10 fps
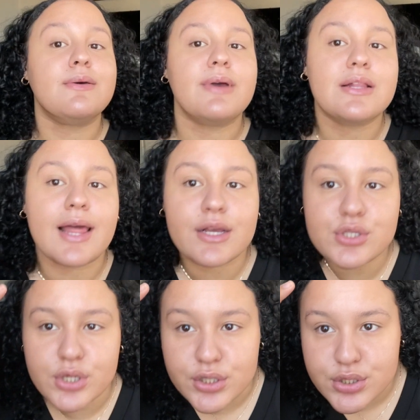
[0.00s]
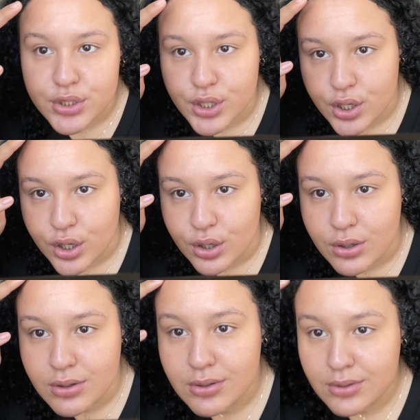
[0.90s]
It like starts to
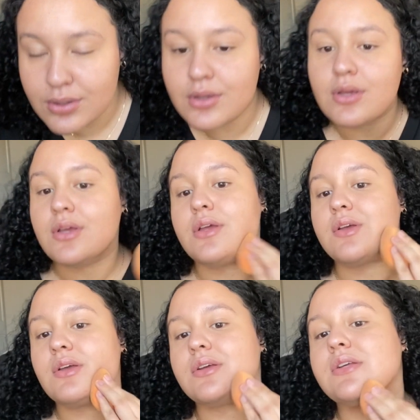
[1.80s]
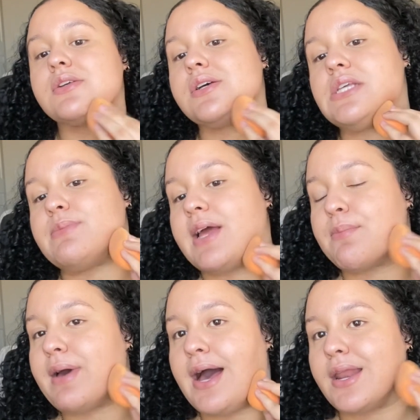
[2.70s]
curl because I'm like
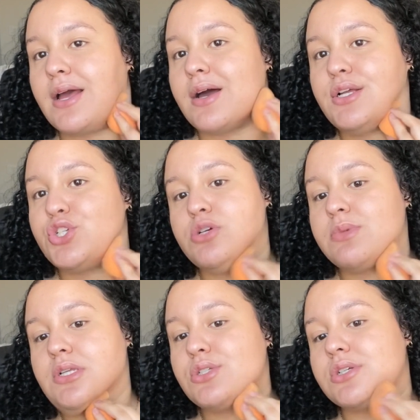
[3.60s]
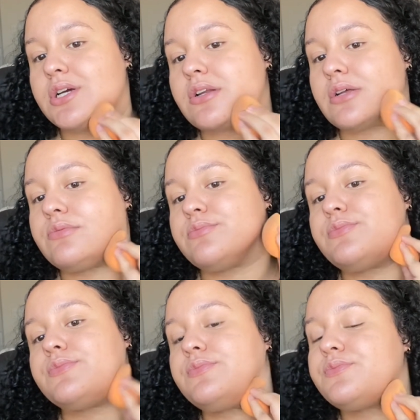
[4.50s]
patting on it too much. I don't know.
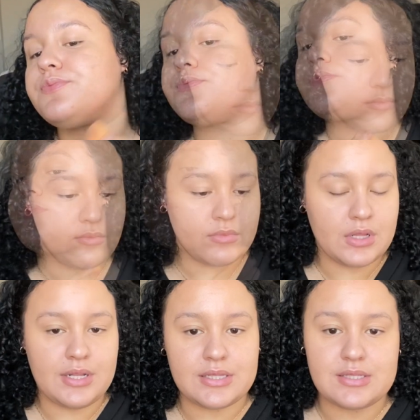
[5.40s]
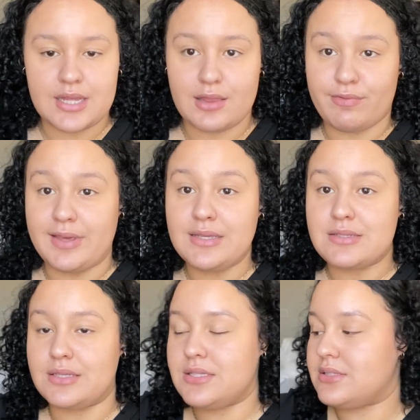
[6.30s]
Let's set the face.
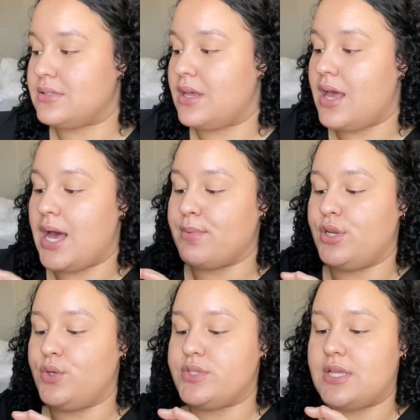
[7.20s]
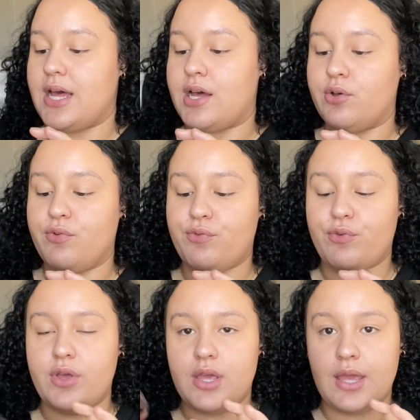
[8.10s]
This, I'm going to use the e.l.f.
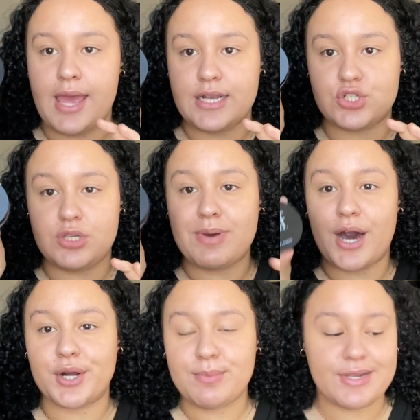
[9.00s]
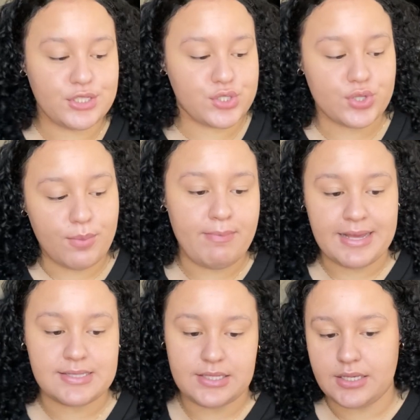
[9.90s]
HD powder, but it's so
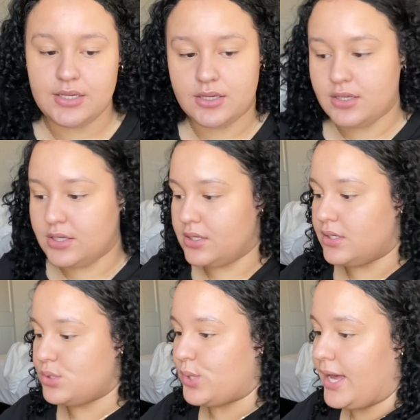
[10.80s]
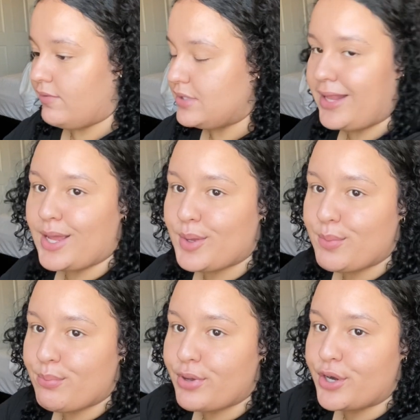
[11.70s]
messy, so I have to like
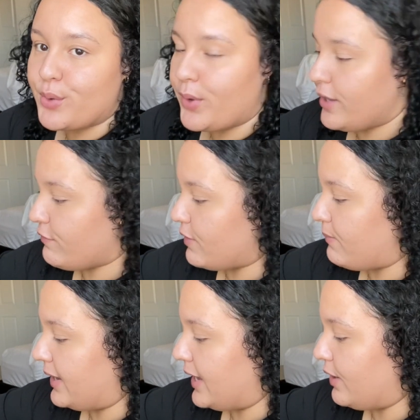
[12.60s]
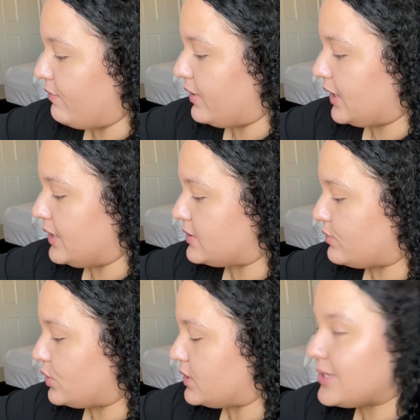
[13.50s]
put it away from my outfit because of
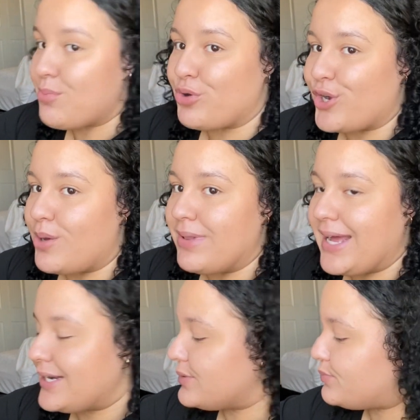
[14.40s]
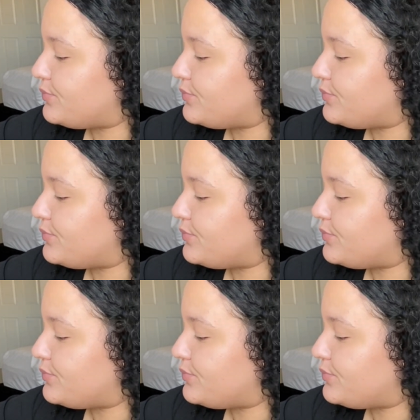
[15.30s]
course I'm wearing all black.